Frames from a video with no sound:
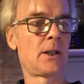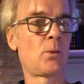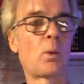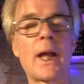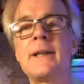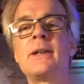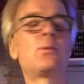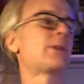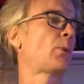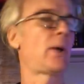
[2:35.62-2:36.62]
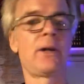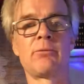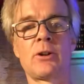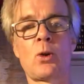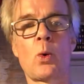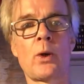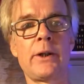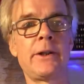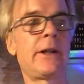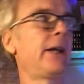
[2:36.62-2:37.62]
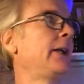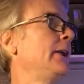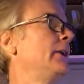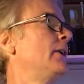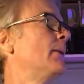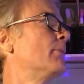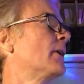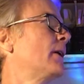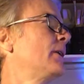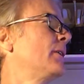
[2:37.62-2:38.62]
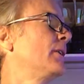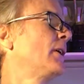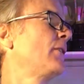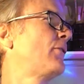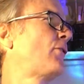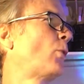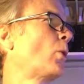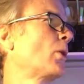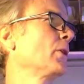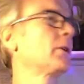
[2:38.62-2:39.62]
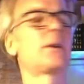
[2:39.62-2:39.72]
what I did was I went and recorded a number of 4